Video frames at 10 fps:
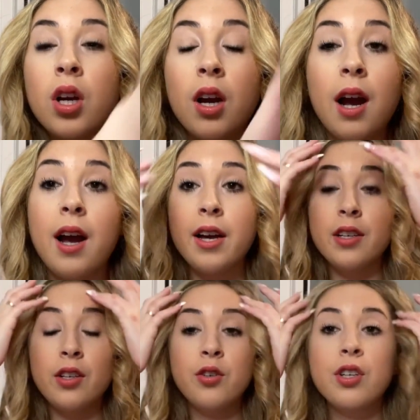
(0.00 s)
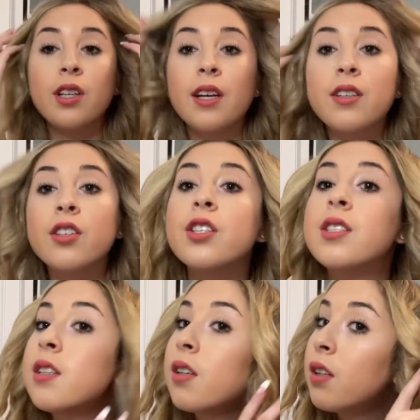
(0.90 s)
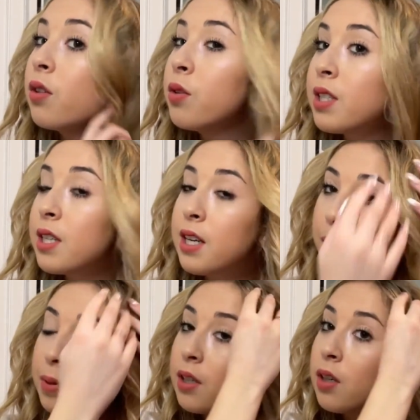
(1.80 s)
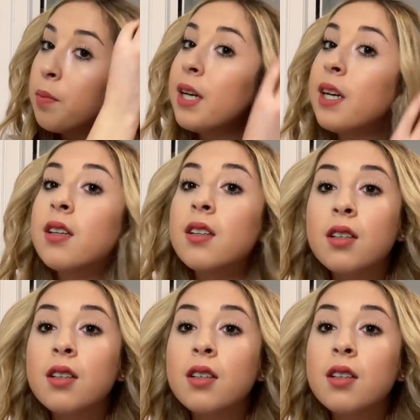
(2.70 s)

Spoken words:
I usually like to just loosen it up a little bit